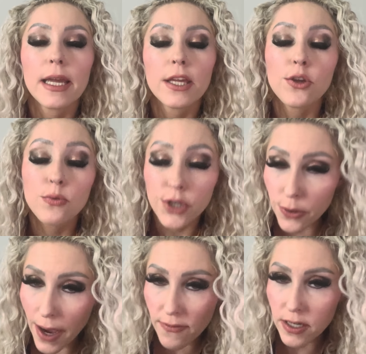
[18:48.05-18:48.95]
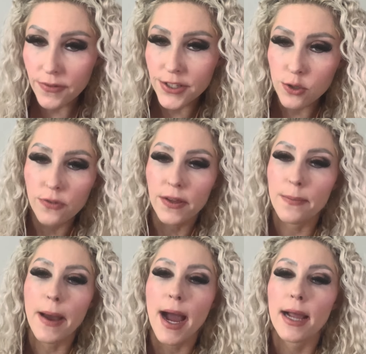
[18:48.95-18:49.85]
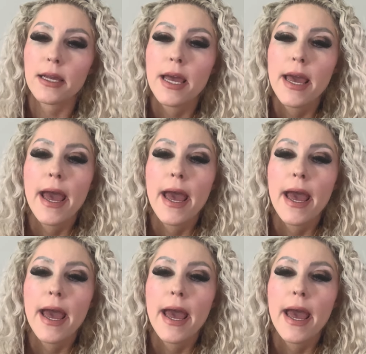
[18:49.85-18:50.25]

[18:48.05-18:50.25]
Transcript: you do have individual feedback.